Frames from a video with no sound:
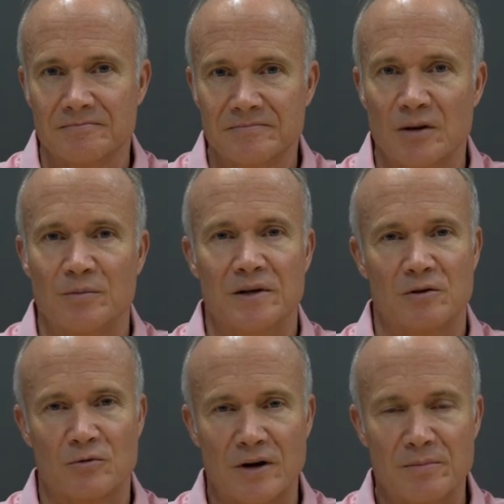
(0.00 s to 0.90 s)
that would be a
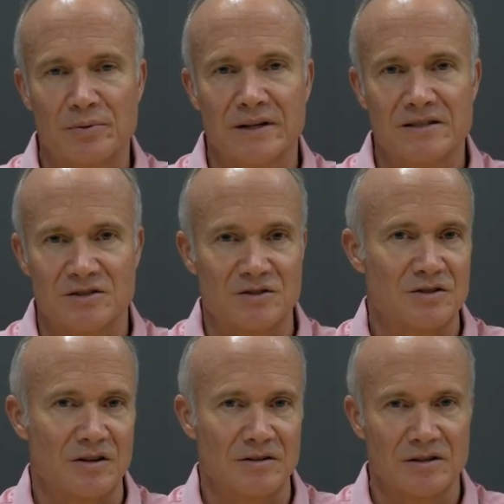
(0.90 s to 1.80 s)
great place to
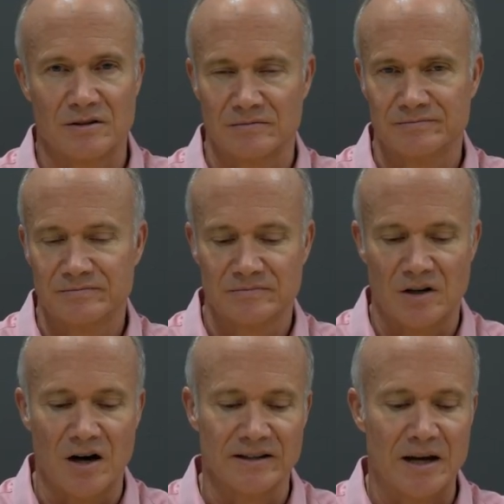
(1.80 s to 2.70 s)
start, or
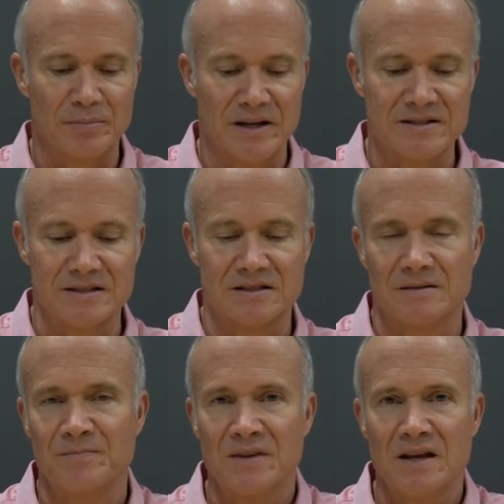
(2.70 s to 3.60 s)
online places
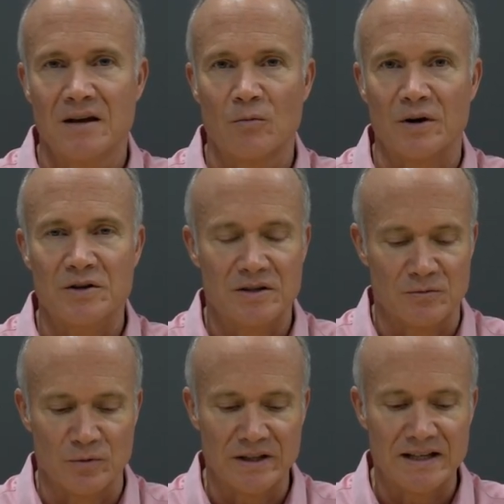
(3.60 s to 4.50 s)
where you
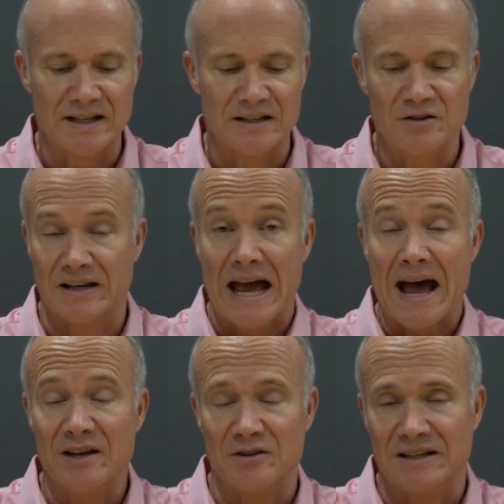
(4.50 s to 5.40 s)
can really get, you
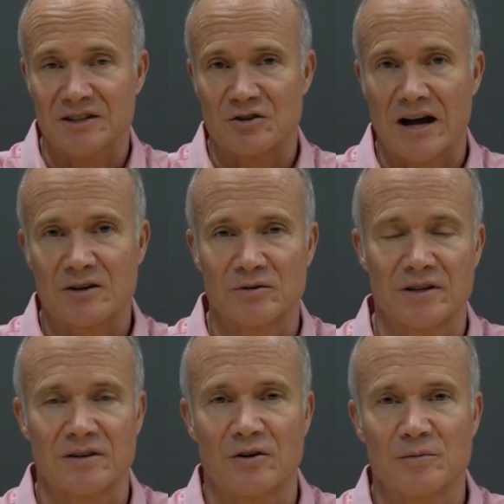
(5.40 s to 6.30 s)
can interact with
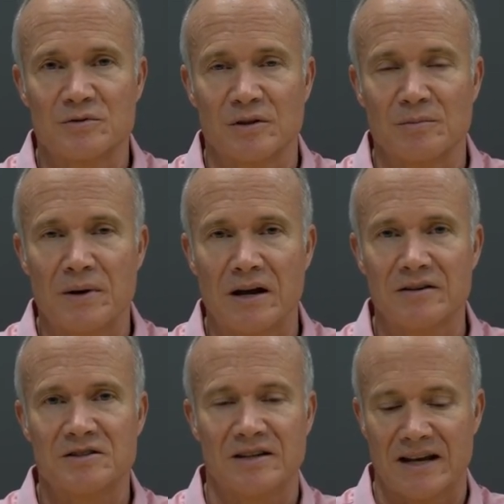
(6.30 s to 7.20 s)
other homeschooling
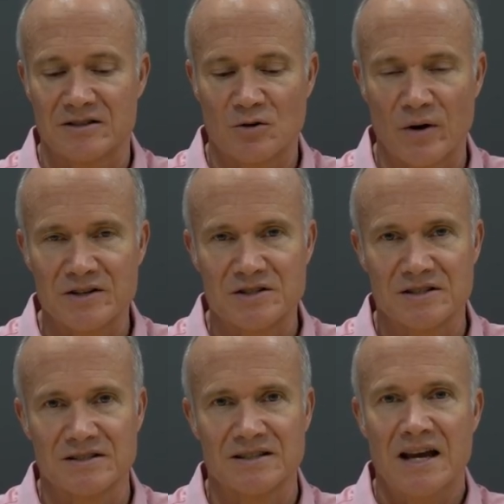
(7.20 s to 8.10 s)
parents, you can ask
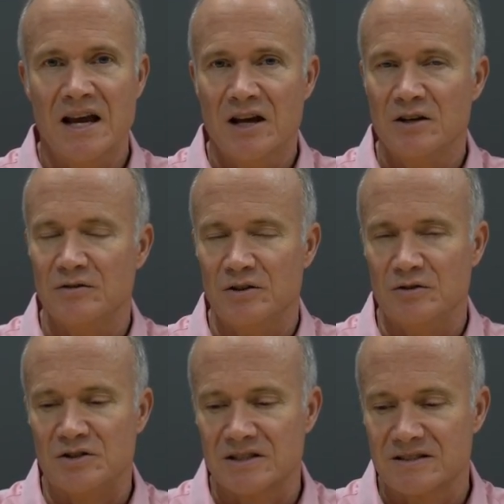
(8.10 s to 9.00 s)
questions, you
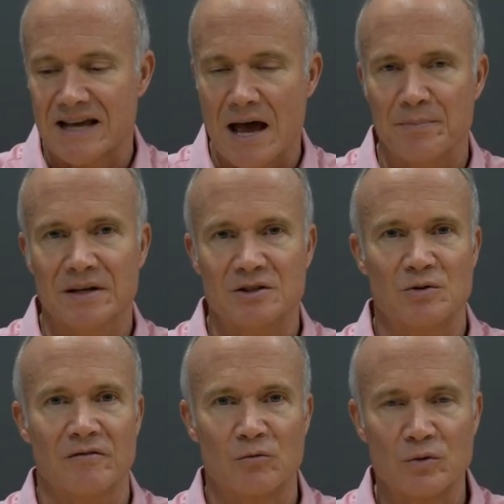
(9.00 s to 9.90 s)
just tap
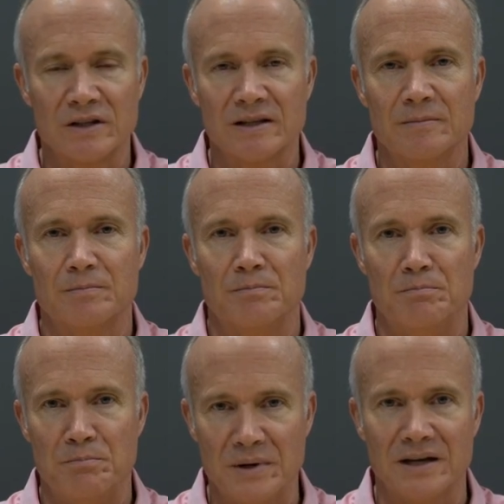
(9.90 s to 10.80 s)
into a really
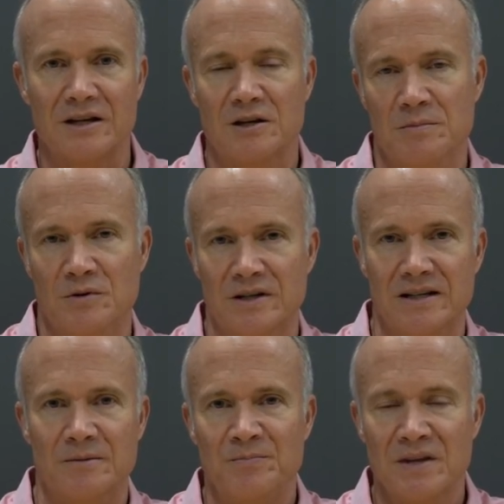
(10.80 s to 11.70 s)
big
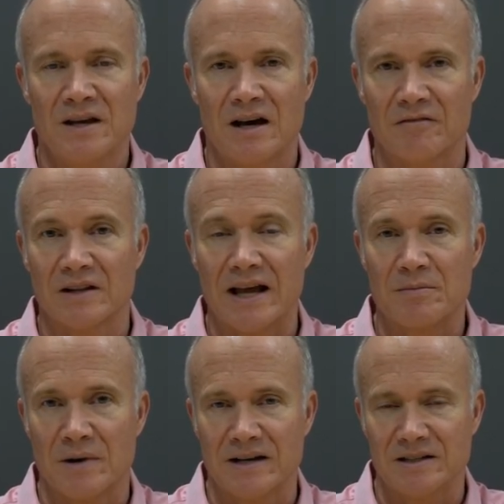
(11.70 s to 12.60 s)
community of
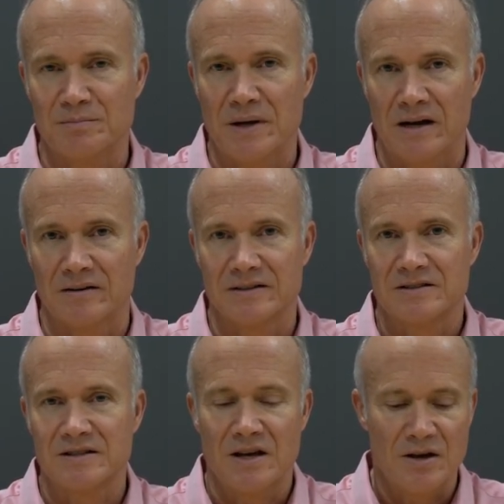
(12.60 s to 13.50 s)
like-minded
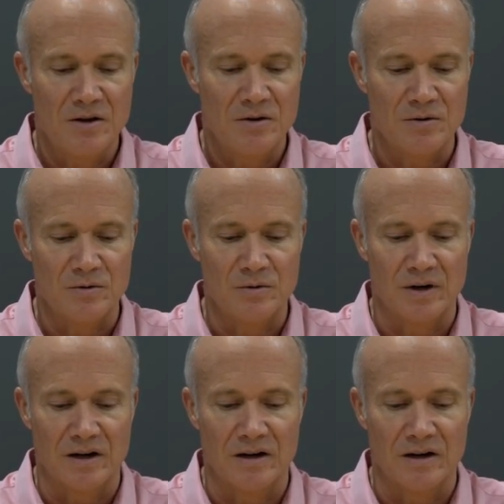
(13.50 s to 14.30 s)
parents who